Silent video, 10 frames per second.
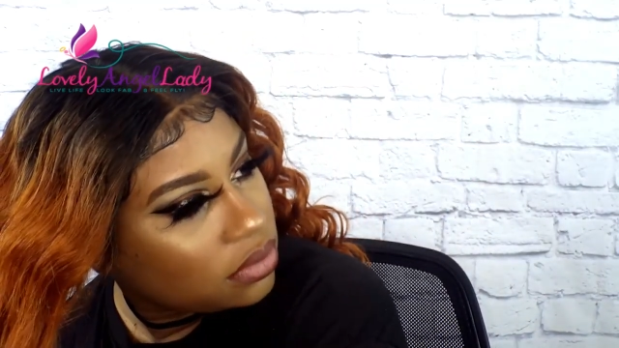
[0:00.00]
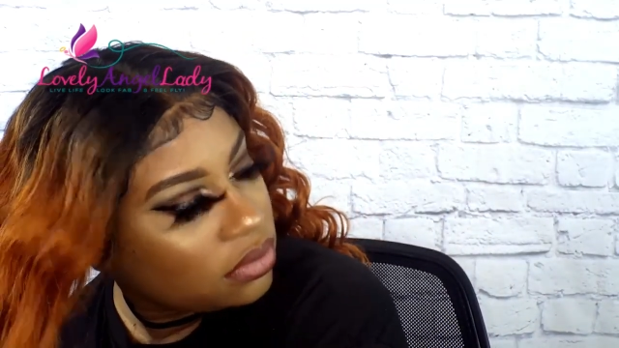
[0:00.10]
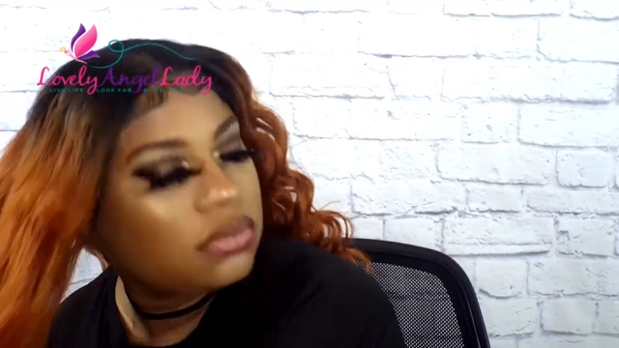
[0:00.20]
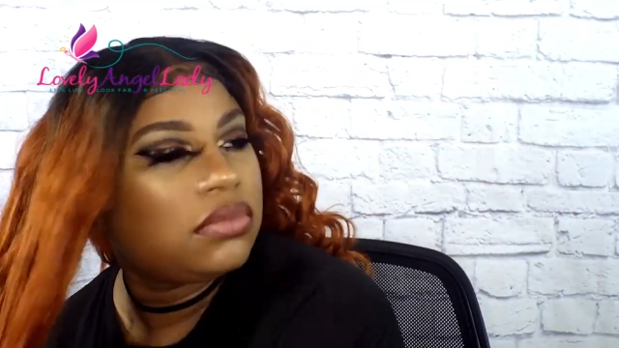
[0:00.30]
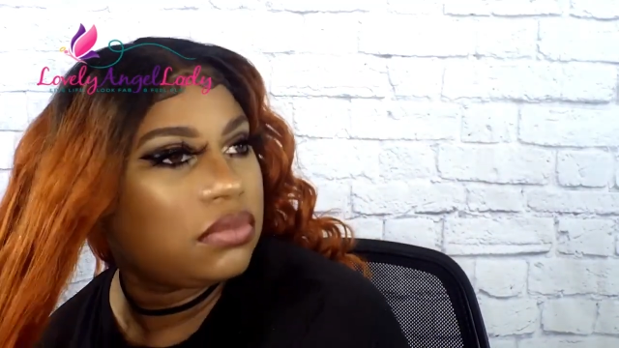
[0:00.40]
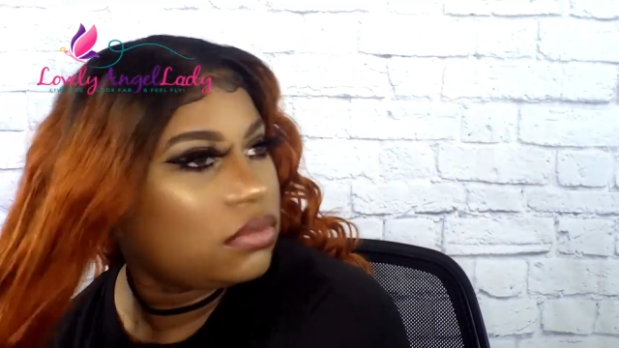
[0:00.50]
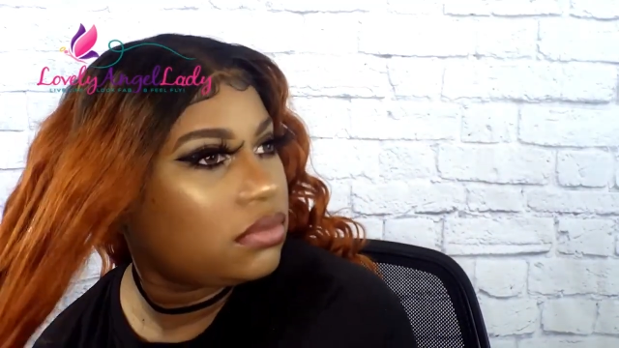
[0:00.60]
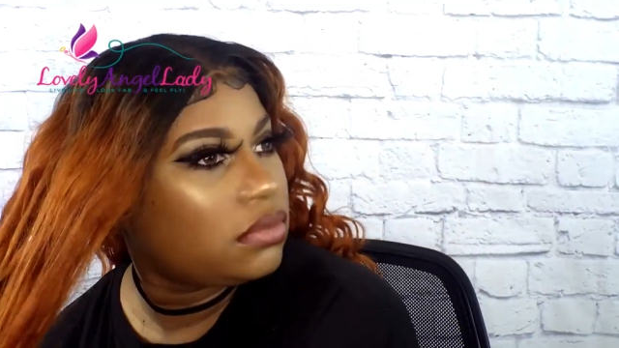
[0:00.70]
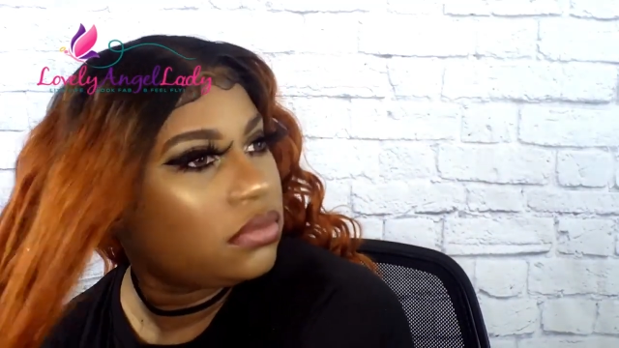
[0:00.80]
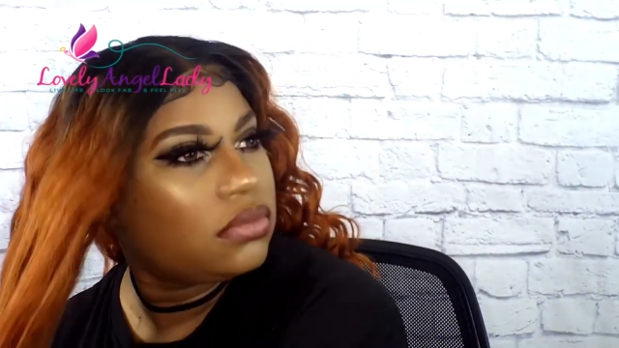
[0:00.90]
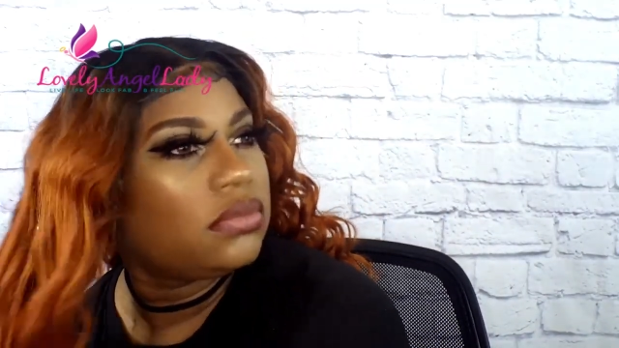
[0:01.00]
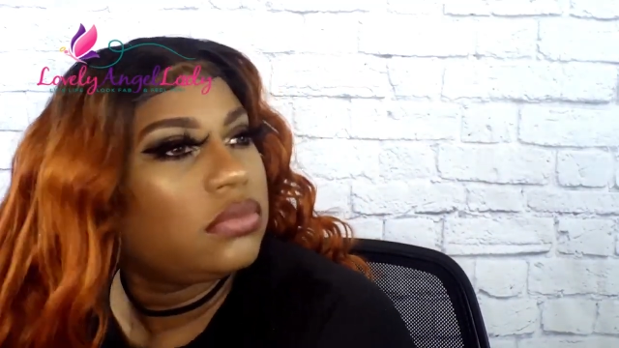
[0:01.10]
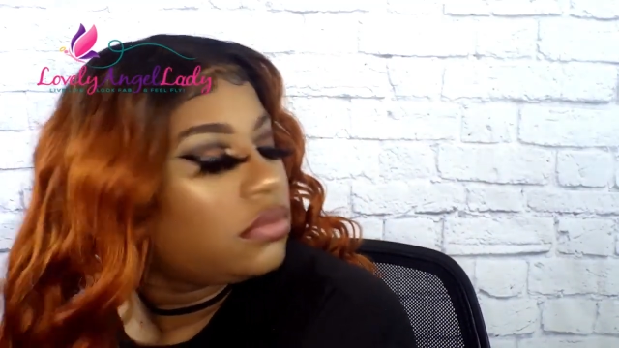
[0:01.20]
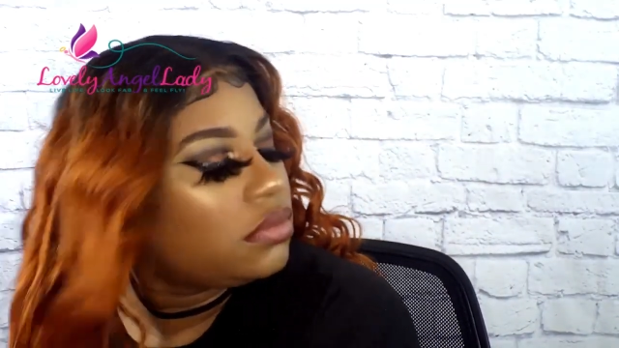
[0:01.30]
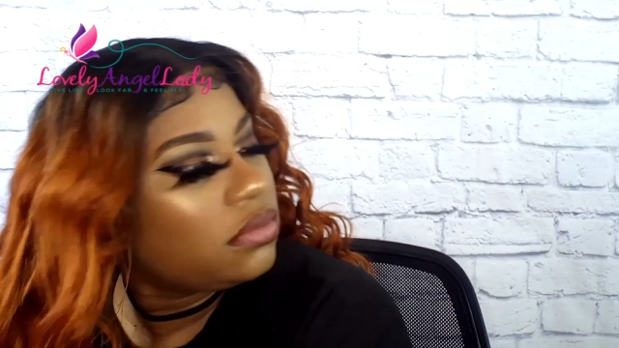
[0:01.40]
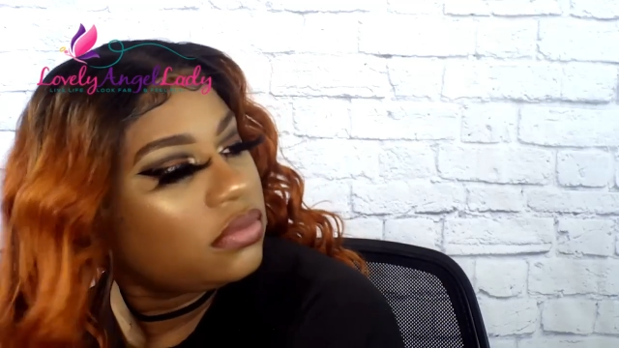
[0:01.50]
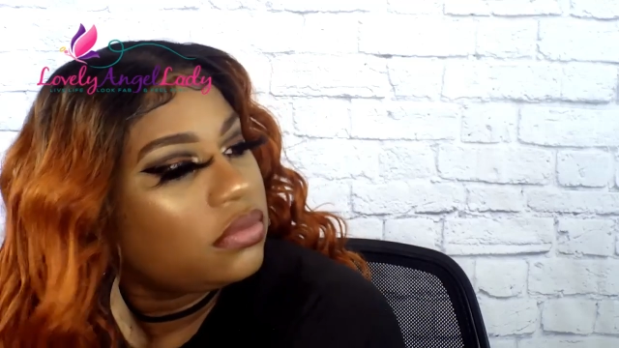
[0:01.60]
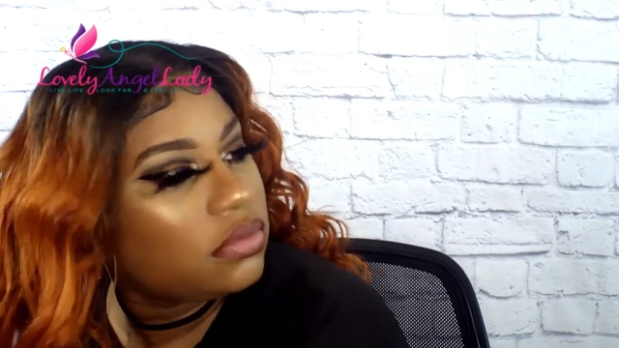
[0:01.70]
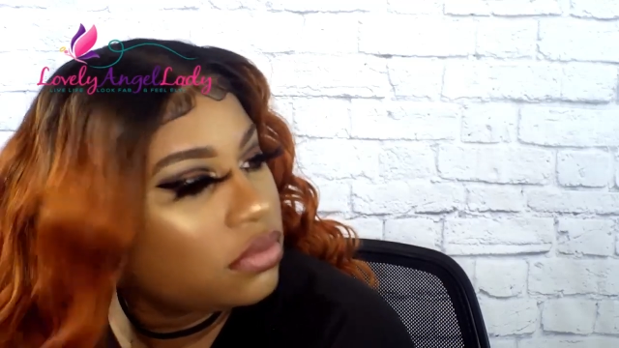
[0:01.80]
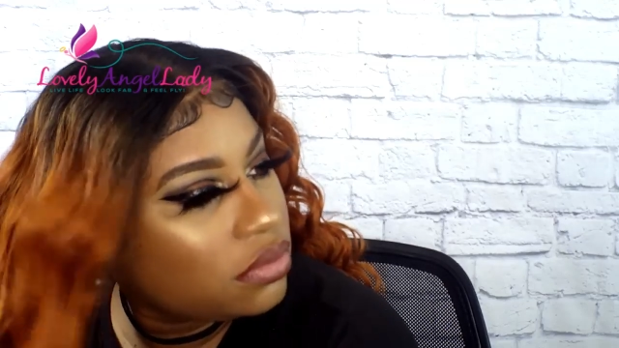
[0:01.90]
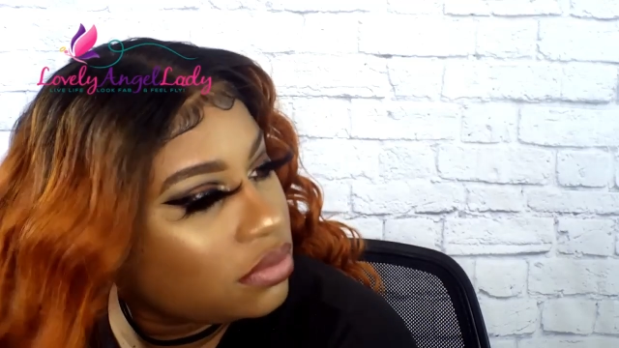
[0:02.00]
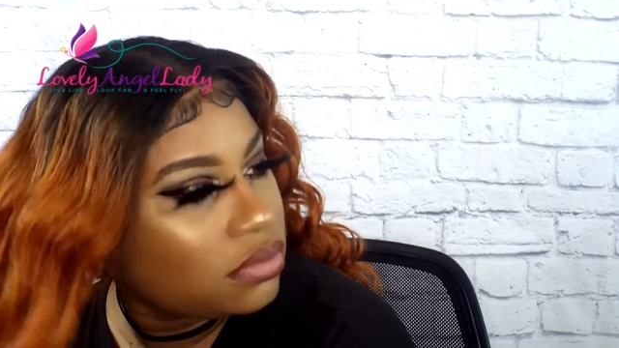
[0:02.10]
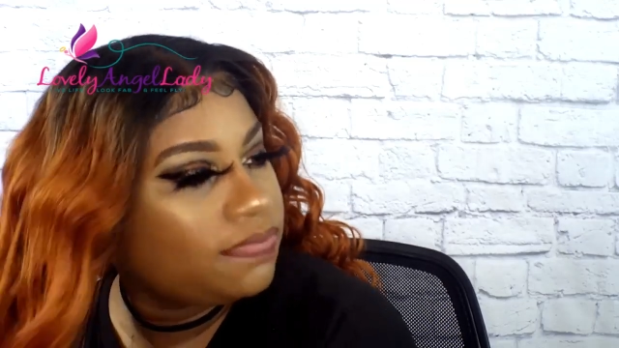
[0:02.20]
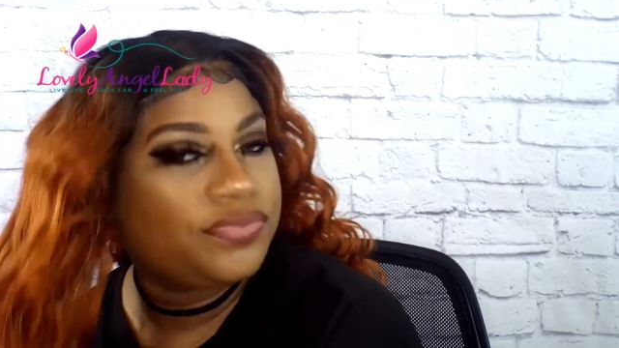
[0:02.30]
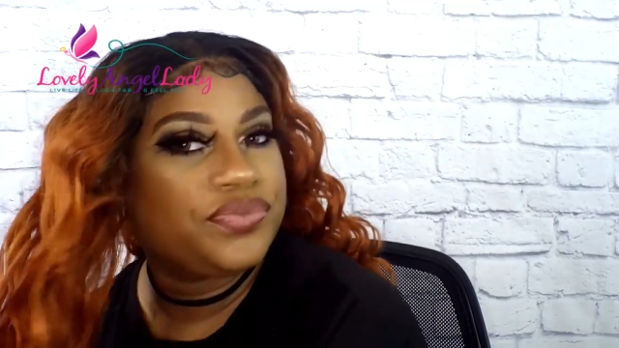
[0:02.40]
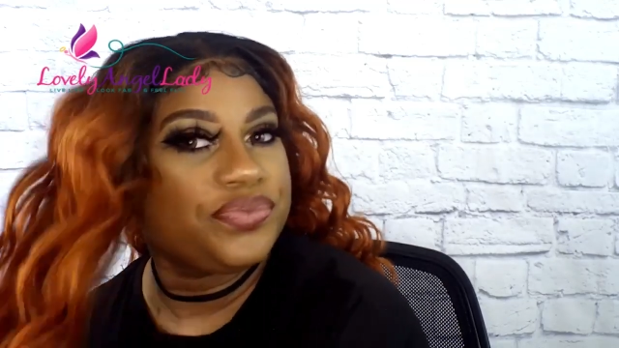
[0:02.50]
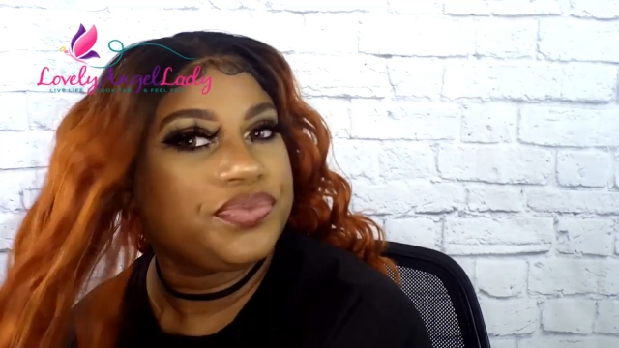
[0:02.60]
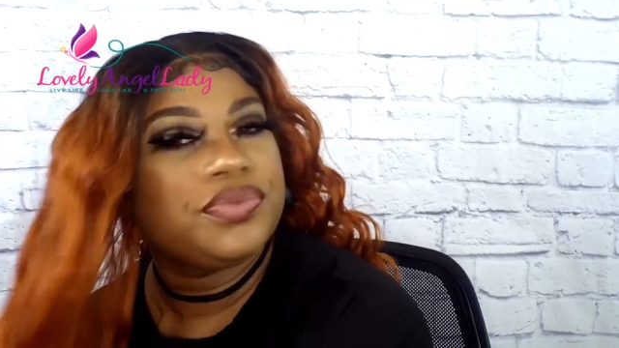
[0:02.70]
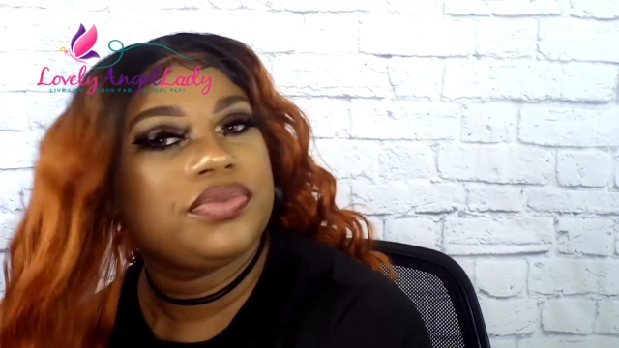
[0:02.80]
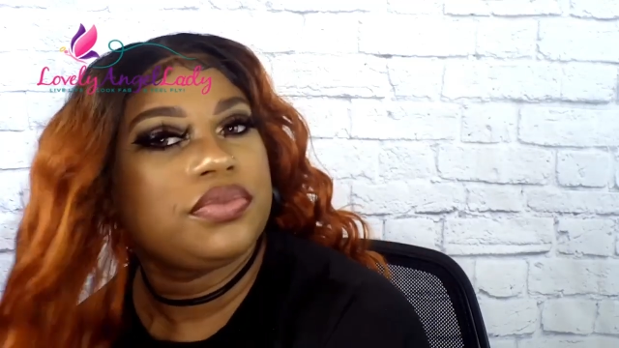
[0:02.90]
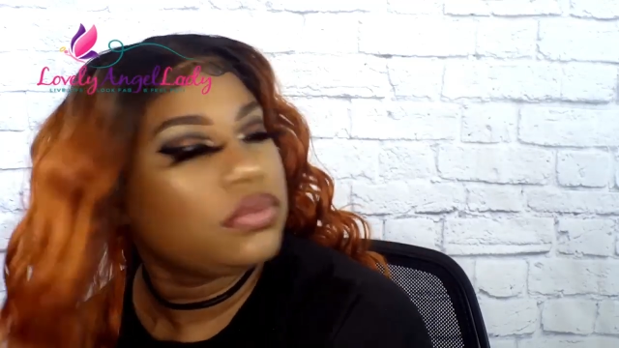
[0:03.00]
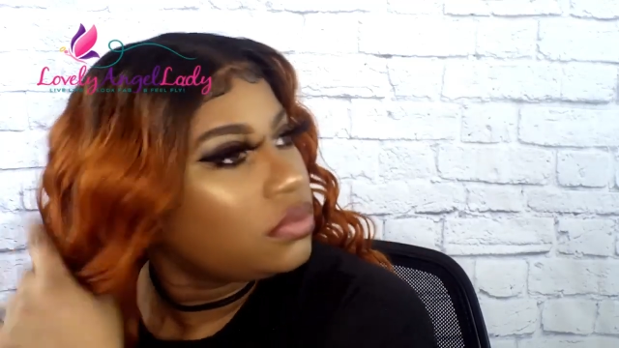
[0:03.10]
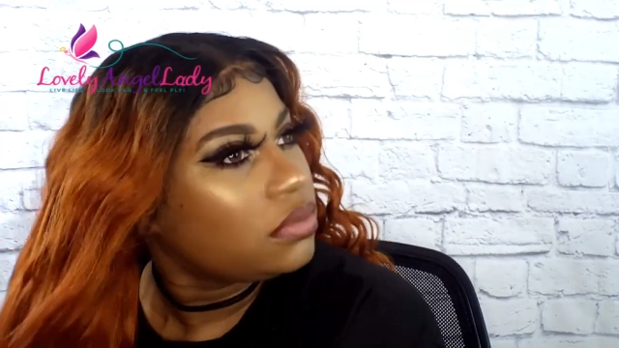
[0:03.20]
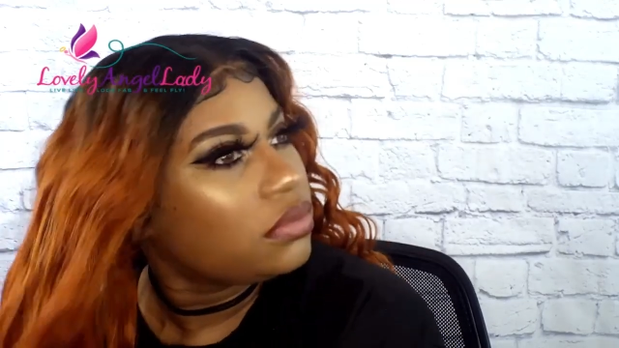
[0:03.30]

So once you apply the conditioner spray,